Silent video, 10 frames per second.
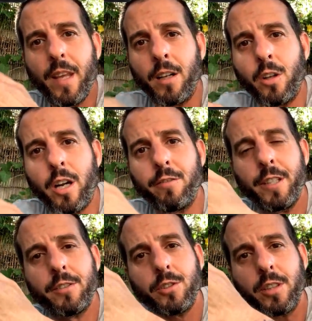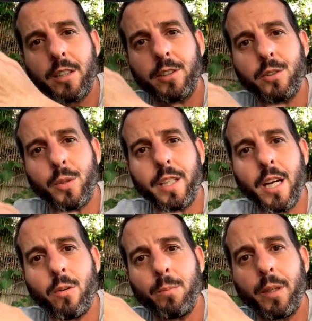a lot of intersections right
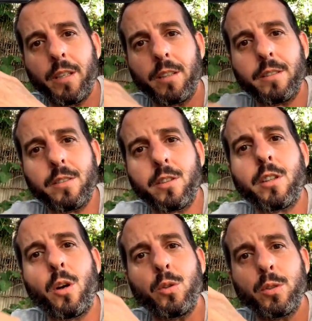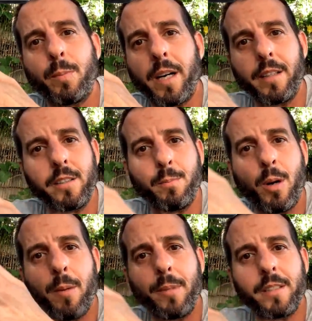now are being closed by these
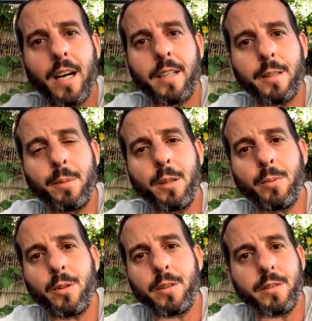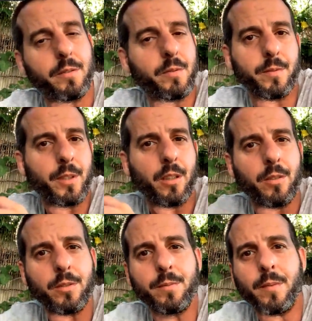mob mentality people. And you know,